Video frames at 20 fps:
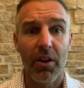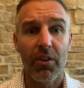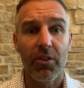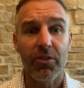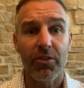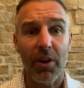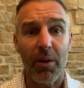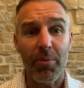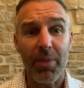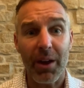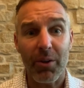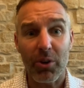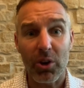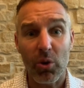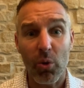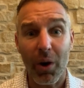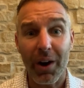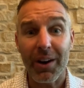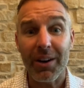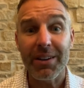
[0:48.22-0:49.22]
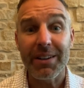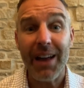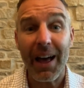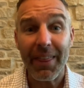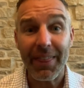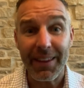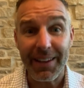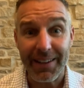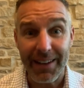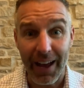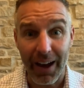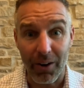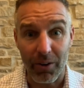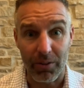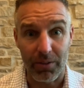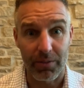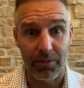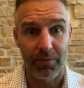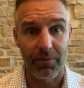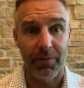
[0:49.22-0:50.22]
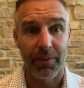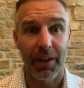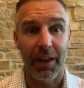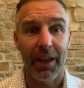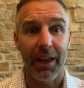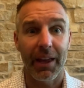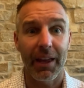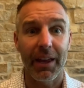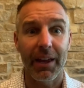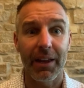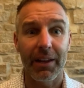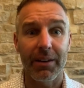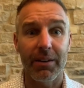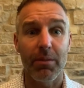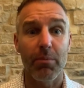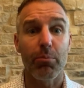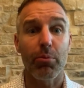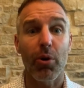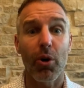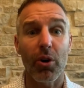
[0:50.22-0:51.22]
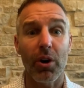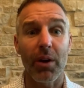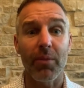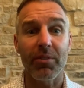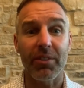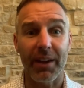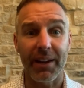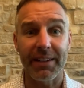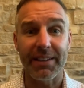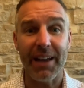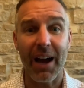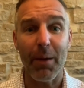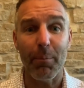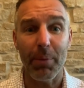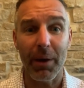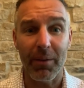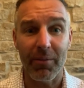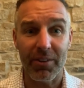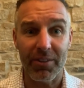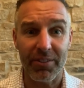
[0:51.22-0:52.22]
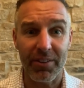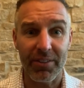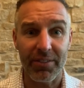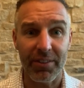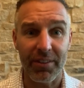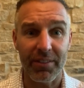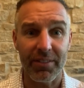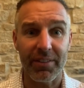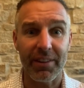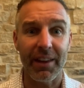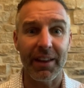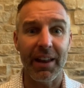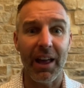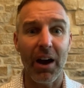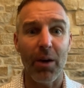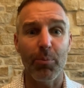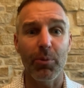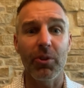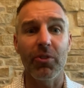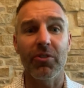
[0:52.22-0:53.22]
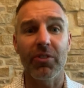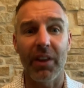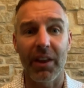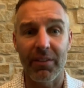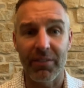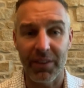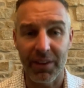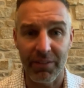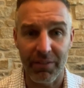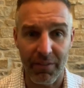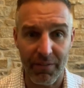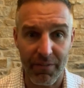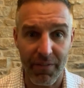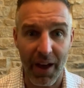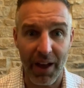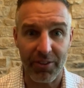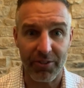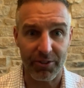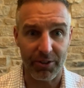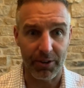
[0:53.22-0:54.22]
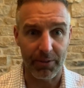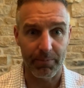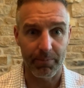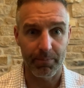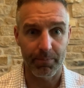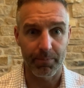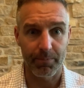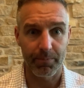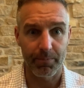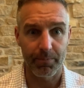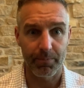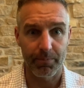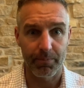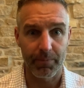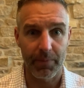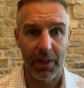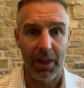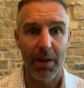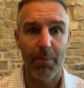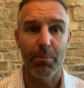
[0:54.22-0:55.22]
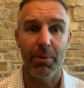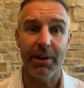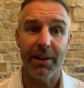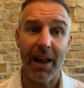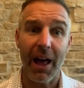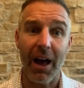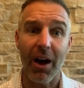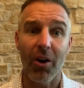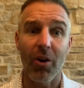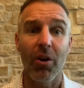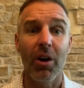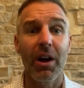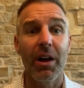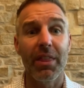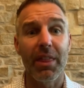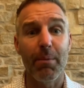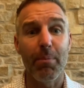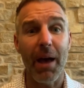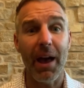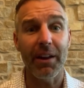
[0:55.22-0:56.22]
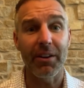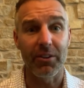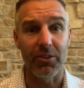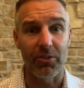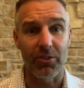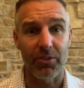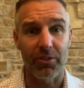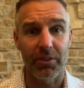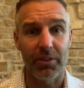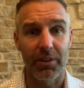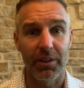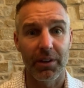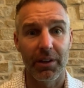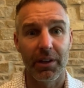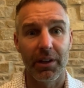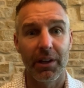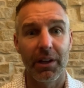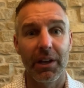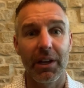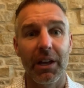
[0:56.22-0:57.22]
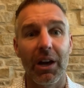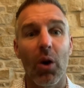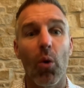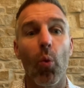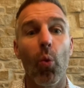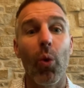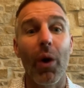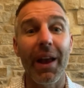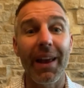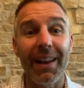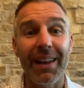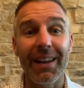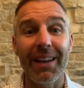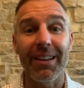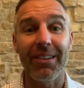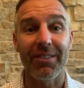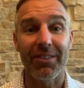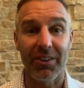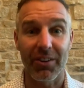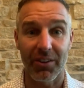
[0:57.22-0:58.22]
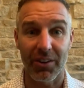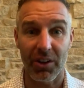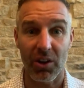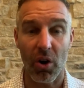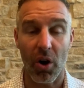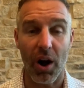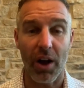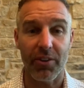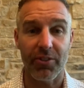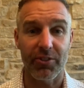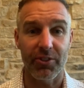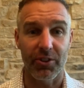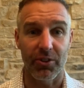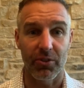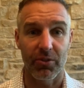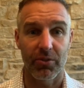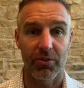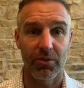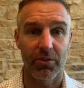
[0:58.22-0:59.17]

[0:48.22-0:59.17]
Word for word: Some that require nothing down. And programs like down payment assistance can help you save even faster. But now, the bad news. Waiting is gonna cost you.